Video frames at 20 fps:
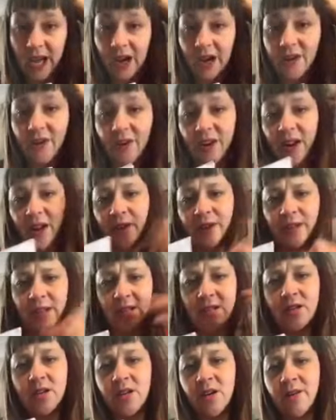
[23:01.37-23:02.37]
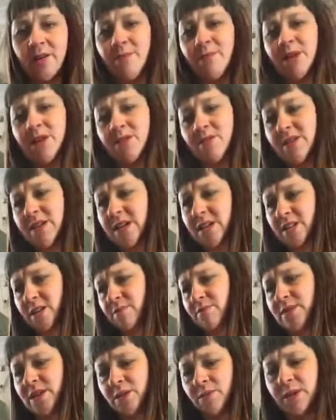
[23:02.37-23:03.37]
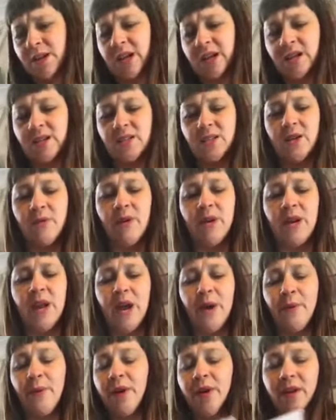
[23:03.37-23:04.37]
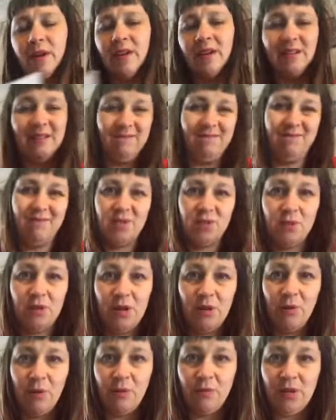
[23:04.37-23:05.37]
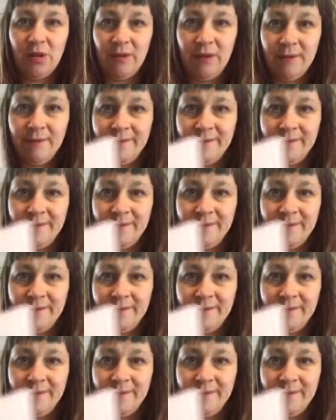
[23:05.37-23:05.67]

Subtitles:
and I'll need to know the measurement as I'm doing it, so I know what I'm doing.